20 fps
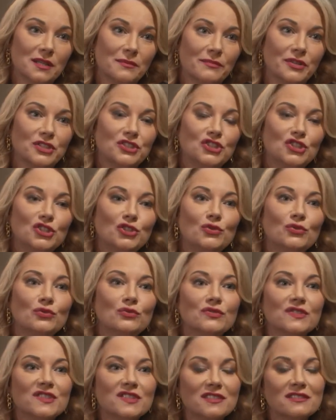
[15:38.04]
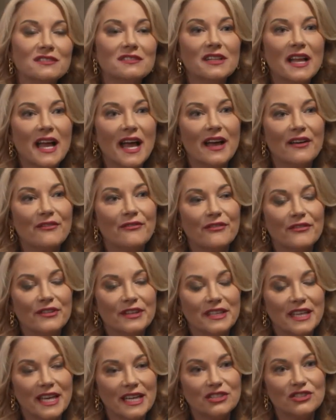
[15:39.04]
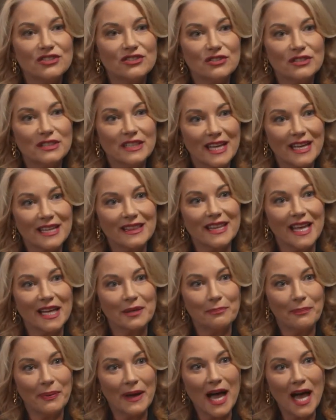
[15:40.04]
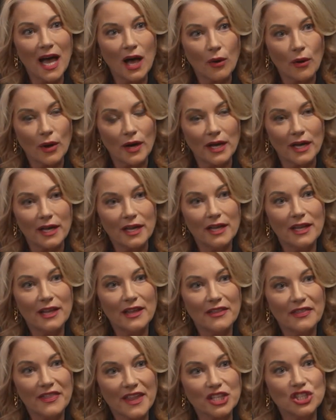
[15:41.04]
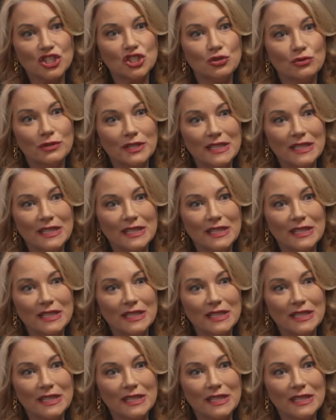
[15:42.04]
But you still have yet to get that power that you